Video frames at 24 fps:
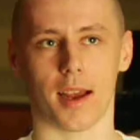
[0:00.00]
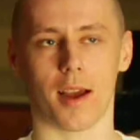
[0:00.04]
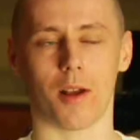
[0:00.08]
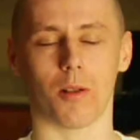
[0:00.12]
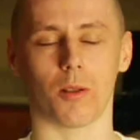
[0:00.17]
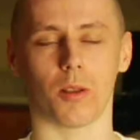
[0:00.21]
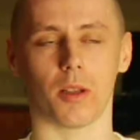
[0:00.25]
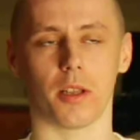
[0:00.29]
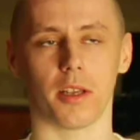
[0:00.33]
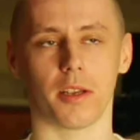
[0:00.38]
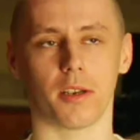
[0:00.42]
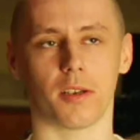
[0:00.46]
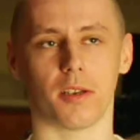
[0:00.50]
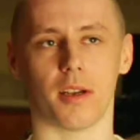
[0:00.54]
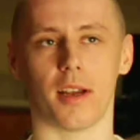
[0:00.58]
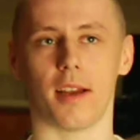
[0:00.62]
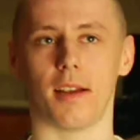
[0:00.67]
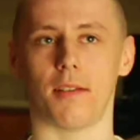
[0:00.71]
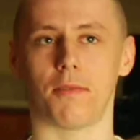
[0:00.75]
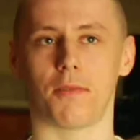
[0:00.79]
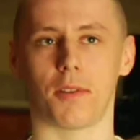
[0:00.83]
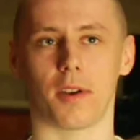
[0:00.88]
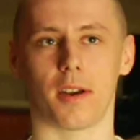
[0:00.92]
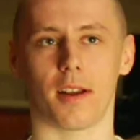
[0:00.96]
little
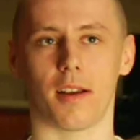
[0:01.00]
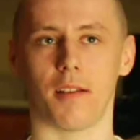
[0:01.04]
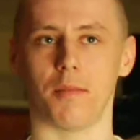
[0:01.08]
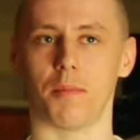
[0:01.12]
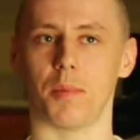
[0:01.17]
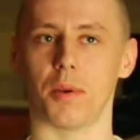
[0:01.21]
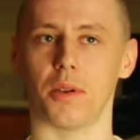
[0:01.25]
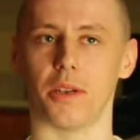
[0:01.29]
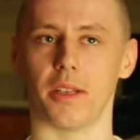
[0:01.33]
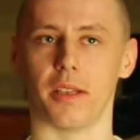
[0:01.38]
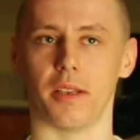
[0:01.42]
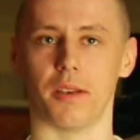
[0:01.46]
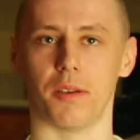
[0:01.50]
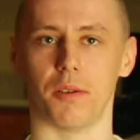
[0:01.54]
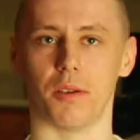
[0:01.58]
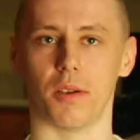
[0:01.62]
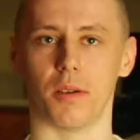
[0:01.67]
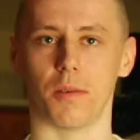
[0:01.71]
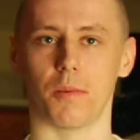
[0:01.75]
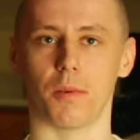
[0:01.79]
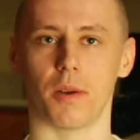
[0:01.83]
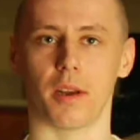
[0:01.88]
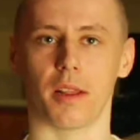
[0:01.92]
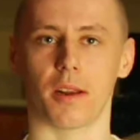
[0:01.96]
effort I put into
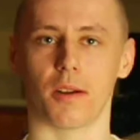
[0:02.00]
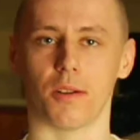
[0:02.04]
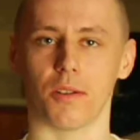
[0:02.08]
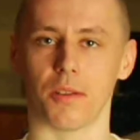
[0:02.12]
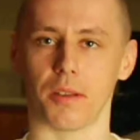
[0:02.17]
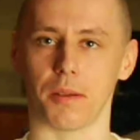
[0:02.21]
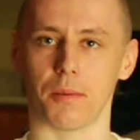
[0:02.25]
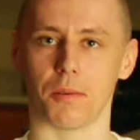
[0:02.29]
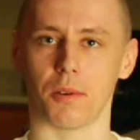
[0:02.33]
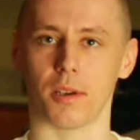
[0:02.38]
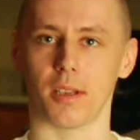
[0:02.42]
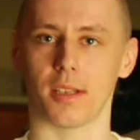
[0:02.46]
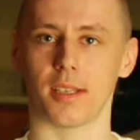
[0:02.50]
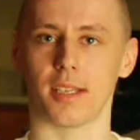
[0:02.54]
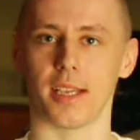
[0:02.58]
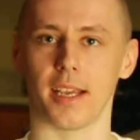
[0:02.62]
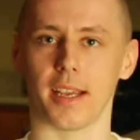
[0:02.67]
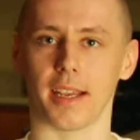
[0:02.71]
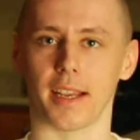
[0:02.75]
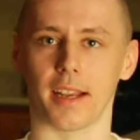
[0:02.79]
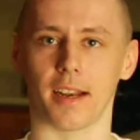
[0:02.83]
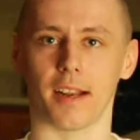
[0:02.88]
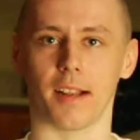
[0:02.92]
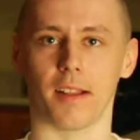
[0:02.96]
it when it only would have
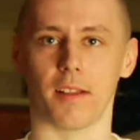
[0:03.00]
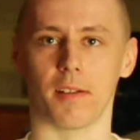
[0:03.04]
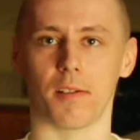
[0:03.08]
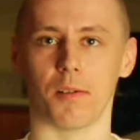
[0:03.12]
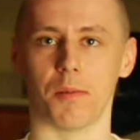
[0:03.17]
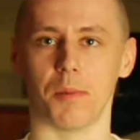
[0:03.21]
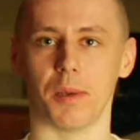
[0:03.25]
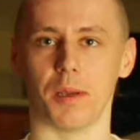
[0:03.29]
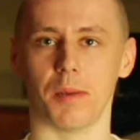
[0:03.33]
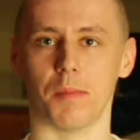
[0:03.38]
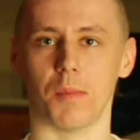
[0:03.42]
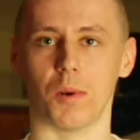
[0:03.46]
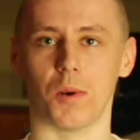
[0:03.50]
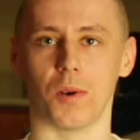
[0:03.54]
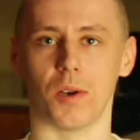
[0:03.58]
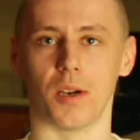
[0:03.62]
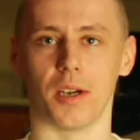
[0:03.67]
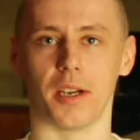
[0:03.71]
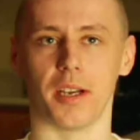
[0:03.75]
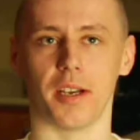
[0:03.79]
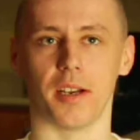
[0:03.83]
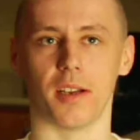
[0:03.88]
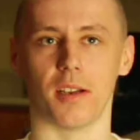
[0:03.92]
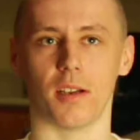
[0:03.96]
taken a little bit
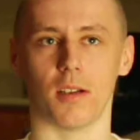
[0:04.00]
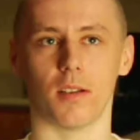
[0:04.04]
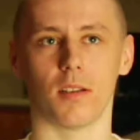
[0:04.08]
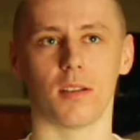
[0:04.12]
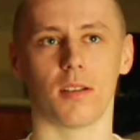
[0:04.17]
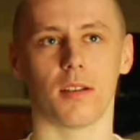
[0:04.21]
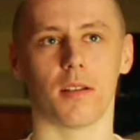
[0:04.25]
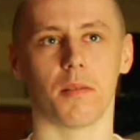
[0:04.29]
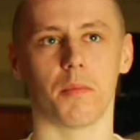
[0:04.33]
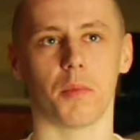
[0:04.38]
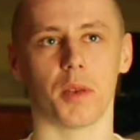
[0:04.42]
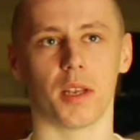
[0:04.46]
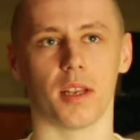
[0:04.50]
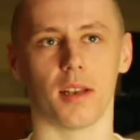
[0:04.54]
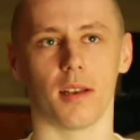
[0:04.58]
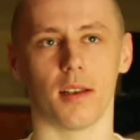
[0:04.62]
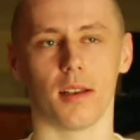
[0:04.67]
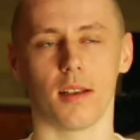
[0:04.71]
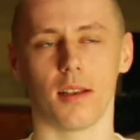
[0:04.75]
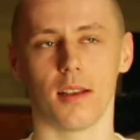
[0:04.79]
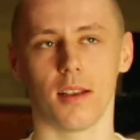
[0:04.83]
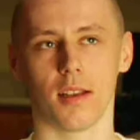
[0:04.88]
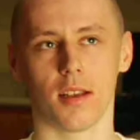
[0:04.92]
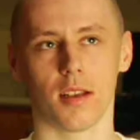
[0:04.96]
more, you know? I mean,
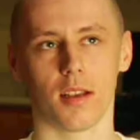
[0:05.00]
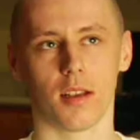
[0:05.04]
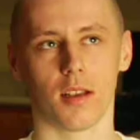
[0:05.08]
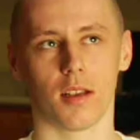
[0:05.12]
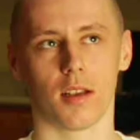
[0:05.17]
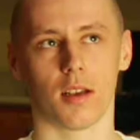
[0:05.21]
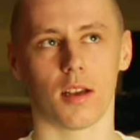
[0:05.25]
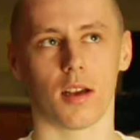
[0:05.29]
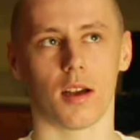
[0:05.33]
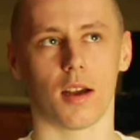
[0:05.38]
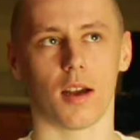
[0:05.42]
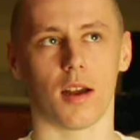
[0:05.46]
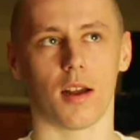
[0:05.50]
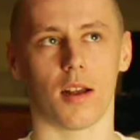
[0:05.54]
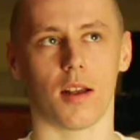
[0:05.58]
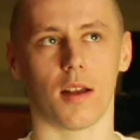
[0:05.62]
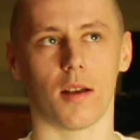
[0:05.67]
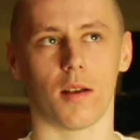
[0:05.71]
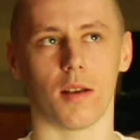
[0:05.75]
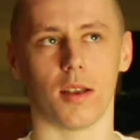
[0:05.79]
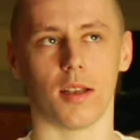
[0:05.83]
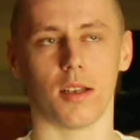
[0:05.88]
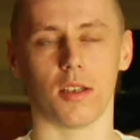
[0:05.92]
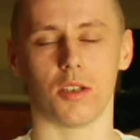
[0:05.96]

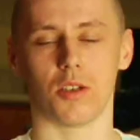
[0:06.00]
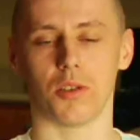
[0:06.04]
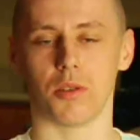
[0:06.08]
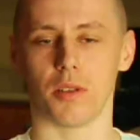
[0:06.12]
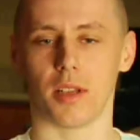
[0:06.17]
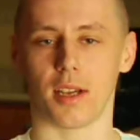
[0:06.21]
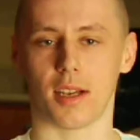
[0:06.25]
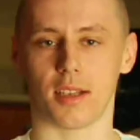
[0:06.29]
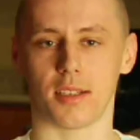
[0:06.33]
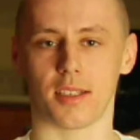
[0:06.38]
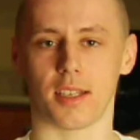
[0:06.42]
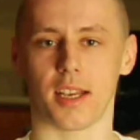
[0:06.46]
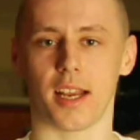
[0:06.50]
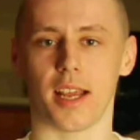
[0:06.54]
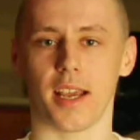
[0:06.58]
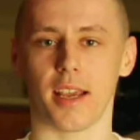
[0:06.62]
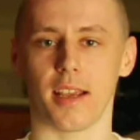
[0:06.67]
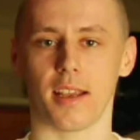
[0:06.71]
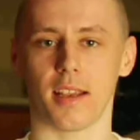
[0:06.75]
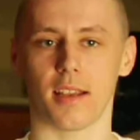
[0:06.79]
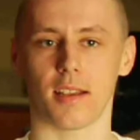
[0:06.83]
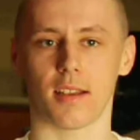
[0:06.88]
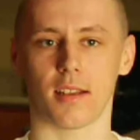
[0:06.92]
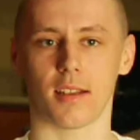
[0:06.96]
in
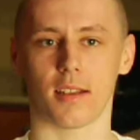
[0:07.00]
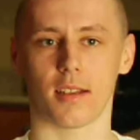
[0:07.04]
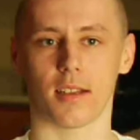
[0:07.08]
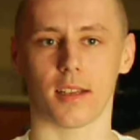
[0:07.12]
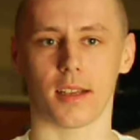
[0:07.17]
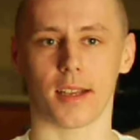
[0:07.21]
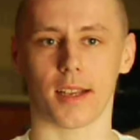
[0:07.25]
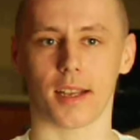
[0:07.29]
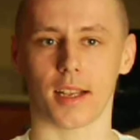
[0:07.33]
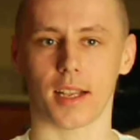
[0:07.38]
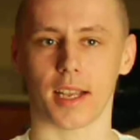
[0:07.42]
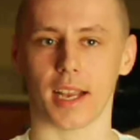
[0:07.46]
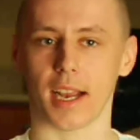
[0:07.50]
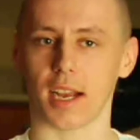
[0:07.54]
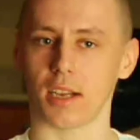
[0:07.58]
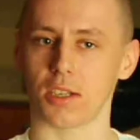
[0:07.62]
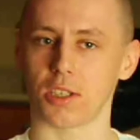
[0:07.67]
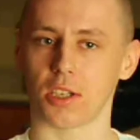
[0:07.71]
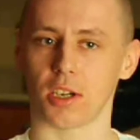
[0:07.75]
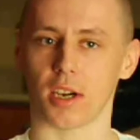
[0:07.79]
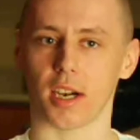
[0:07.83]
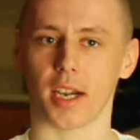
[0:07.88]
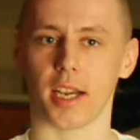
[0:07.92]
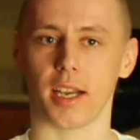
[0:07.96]
2008, like, I
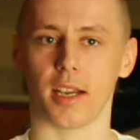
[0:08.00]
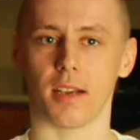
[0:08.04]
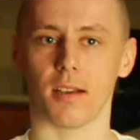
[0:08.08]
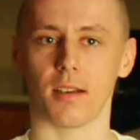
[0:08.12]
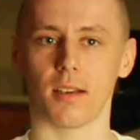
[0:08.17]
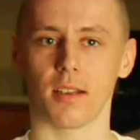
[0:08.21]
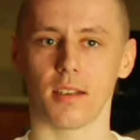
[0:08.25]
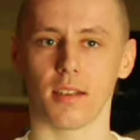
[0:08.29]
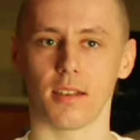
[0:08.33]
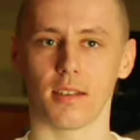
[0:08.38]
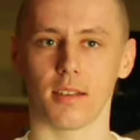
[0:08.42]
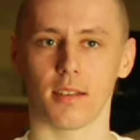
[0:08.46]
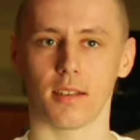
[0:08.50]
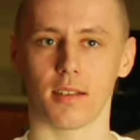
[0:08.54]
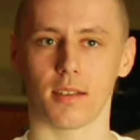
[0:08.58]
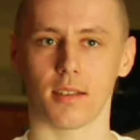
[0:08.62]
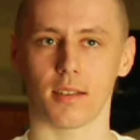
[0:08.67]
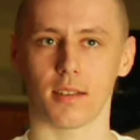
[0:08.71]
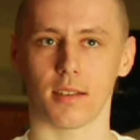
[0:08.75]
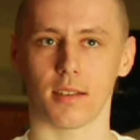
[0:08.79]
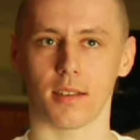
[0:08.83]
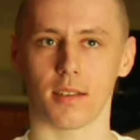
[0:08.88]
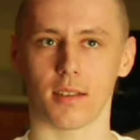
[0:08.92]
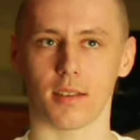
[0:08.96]
trained.
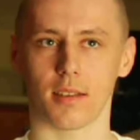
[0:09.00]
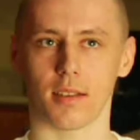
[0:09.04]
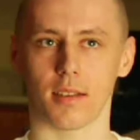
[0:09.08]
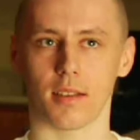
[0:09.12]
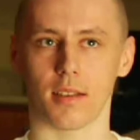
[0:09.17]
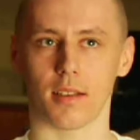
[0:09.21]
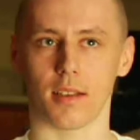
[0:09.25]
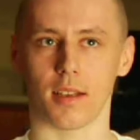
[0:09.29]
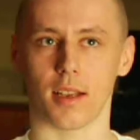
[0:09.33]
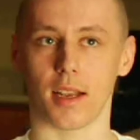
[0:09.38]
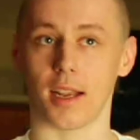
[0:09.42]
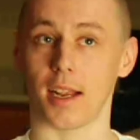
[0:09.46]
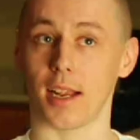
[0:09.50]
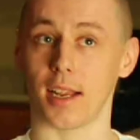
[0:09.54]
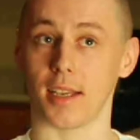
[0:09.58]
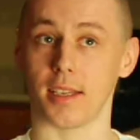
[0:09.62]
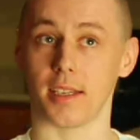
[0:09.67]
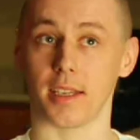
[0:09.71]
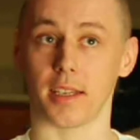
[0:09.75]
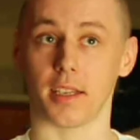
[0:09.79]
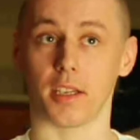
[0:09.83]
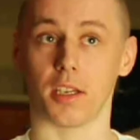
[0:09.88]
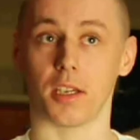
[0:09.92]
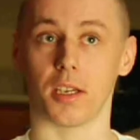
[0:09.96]
I
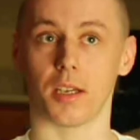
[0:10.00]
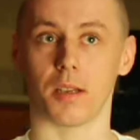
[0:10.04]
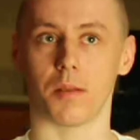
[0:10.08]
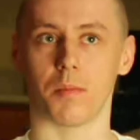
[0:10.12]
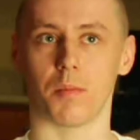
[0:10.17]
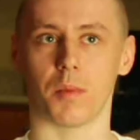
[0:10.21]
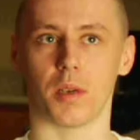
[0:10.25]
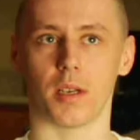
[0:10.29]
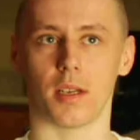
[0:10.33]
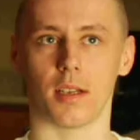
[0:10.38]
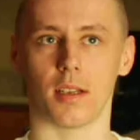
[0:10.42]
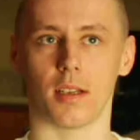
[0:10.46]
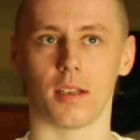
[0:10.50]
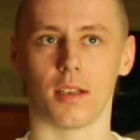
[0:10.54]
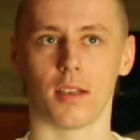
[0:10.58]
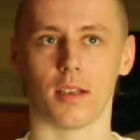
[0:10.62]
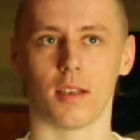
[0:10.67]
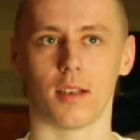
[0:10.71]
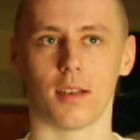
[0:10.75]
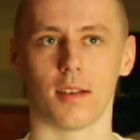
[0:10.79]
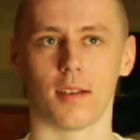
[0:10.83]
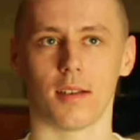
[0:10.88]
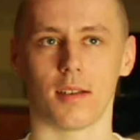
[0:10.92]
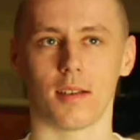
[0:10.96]
did good, but
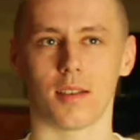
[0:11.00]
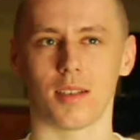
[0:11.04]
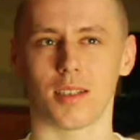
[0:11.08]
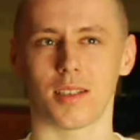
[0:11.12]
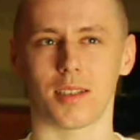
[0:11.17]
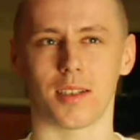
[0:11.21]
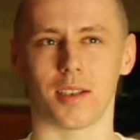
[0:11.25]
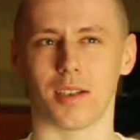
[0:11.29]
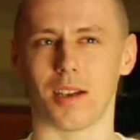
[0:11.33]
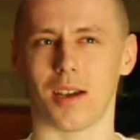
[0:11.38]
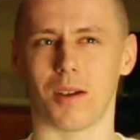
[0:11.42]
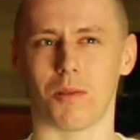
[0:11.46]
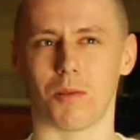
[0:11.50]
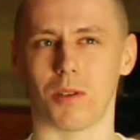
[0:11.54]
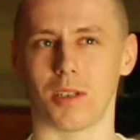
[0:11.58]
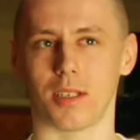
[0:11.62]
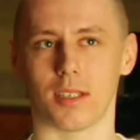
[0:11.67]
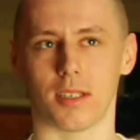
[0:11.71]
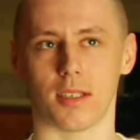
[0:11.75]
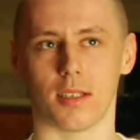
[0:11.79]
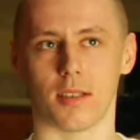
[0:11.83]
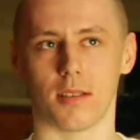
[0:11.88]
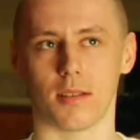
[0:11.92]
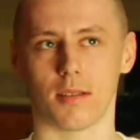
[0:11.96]
still I
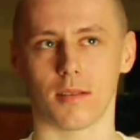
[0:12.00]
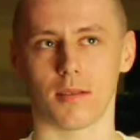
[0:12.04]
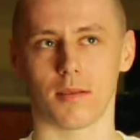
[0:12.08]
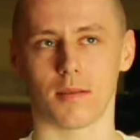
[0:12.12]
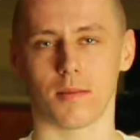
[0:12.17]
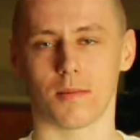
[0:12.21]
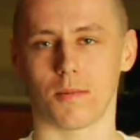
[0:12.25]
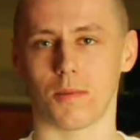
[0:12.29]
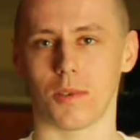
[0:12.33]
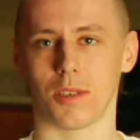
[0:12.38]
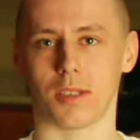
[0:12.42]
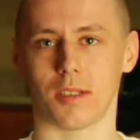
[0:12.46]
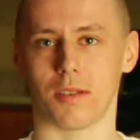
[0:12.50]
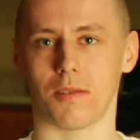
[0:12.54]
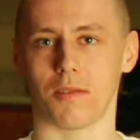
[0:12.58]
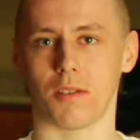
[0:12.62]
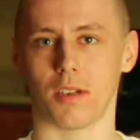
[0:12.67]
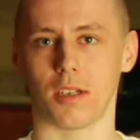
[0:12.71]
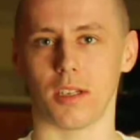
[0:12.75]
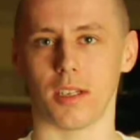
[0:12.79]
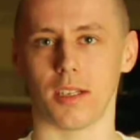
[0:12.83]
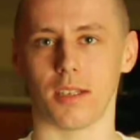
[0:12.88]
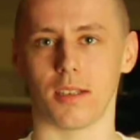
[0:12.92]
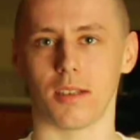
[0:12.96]
wasn't
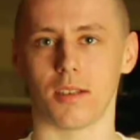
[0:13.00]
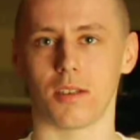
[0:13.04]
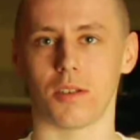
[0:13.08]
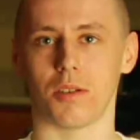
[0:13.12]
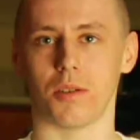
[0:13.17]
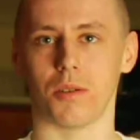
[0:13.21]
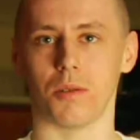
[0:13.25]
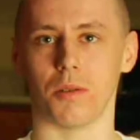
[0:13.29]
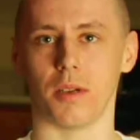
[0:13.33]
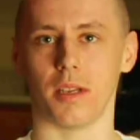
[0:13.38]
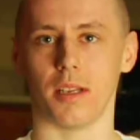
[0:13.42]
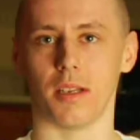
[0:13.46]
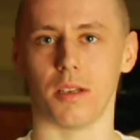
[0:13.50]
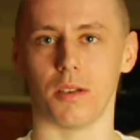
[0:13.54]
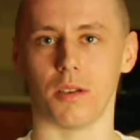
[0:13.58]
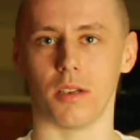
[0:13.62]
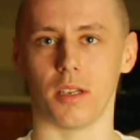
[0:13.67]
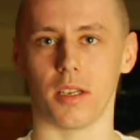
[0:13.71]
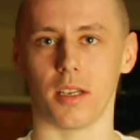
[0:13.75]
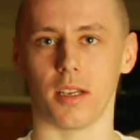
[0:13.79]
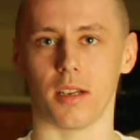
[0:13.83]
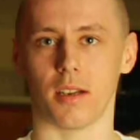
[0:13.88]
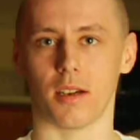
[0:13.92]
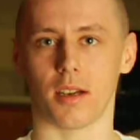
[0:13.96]
really too into
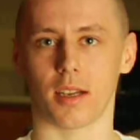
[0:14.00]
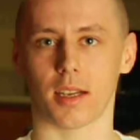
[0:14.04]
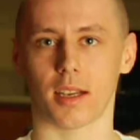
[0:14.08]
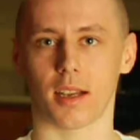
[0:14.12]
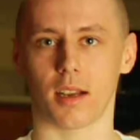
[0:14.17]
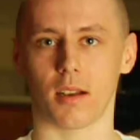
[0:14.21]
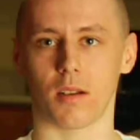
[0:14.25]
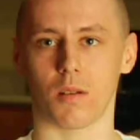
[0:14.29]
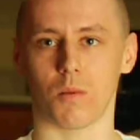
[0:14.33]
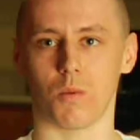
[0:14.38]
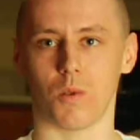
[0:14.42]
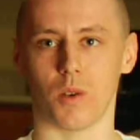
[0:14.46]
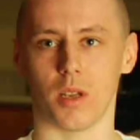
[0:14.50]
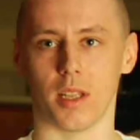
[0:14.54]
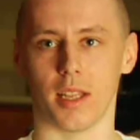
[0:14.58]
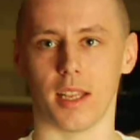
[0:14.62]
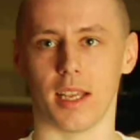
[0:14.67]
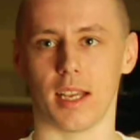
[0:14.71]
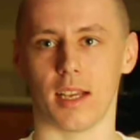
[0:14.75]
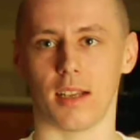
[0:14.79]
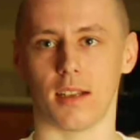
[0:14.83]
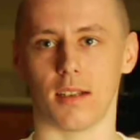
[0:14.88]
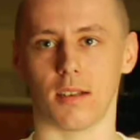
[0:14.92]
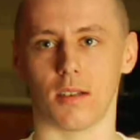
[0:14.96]
it. You know, I kind of won
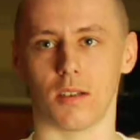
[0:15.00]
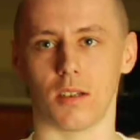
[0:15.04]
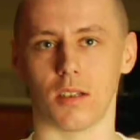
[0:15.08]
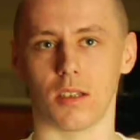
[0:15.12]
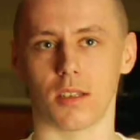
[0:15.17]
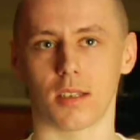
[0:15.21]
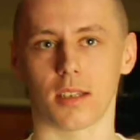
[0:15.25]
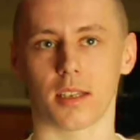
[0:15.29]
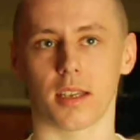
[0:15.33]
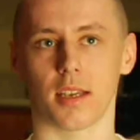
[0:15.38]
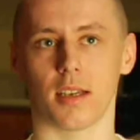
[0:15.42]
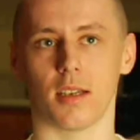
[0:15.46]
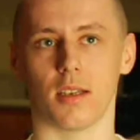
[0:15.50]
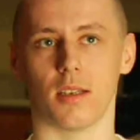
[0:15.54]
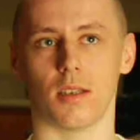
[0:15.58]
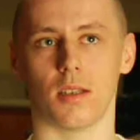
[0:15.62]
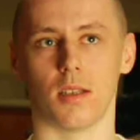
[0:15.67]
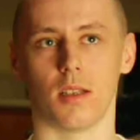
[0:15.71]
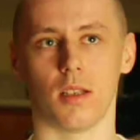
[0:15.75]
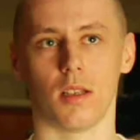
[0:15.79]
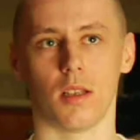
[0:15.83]
that on skill.